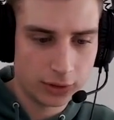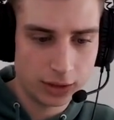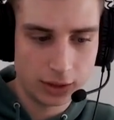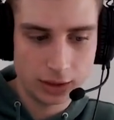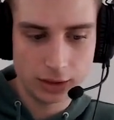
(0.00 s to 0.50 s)

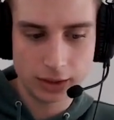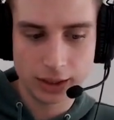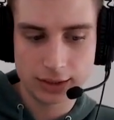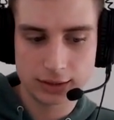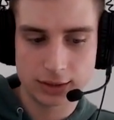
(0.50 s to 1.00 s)
thing here
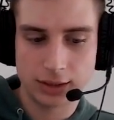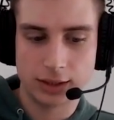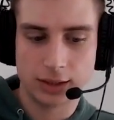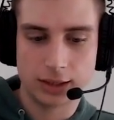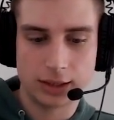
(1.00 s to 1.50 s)
is
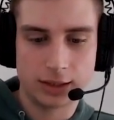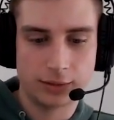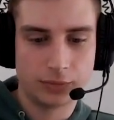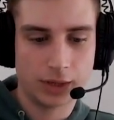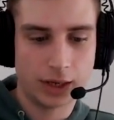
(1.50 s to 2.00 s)

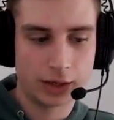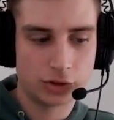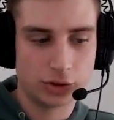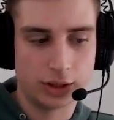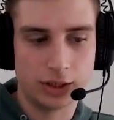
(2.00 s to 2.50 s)

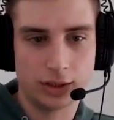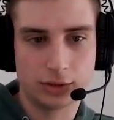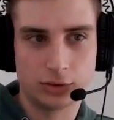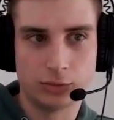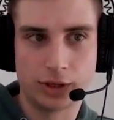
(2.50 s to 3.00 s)
actually
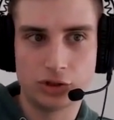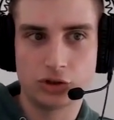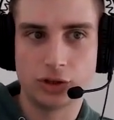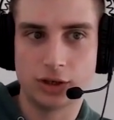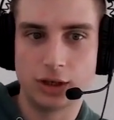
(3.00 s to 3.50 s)
to
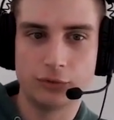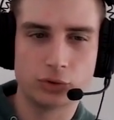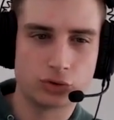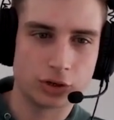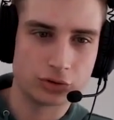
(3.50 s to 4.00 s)
mention
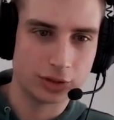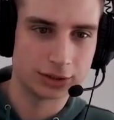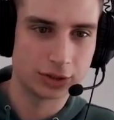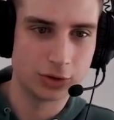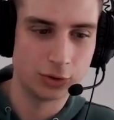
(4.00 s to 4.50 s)
infrastructure
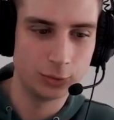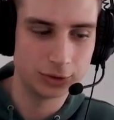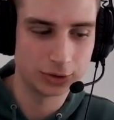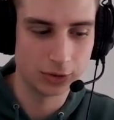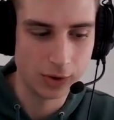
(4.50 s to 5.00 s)
as code.
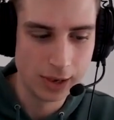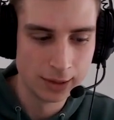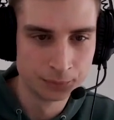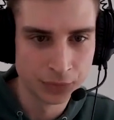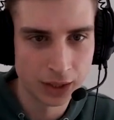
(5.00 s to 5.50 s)
So
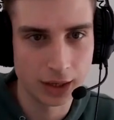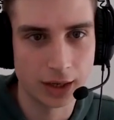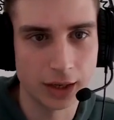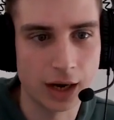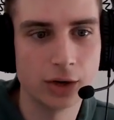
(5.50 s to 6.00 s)

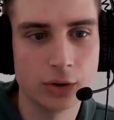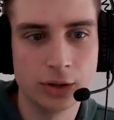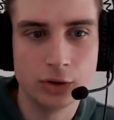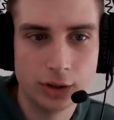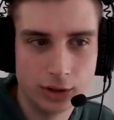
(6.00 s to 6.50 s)
I know
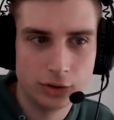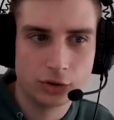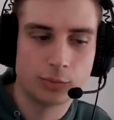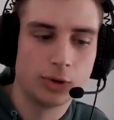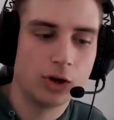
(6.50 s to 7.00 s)
in
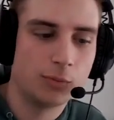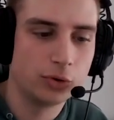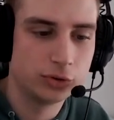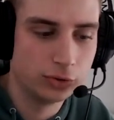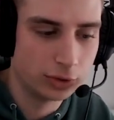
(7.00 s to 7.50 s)
your blog
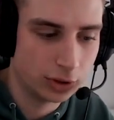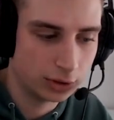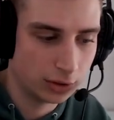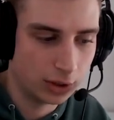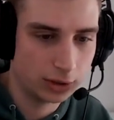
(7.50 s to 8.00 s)
post you
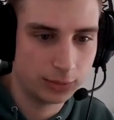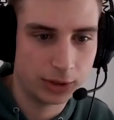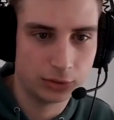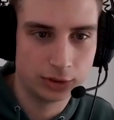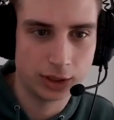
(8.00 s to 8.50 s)
talked a lot
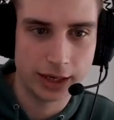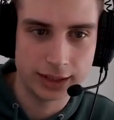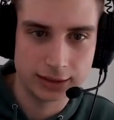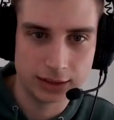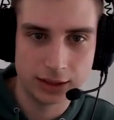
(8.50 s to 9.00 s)
about
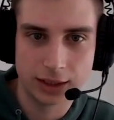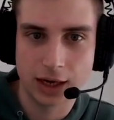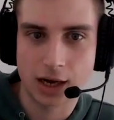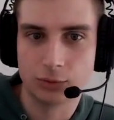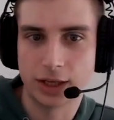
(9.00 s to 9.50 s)
IAC
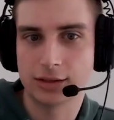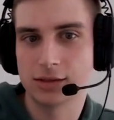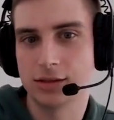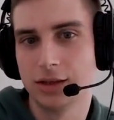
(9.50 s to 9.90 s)
and how that's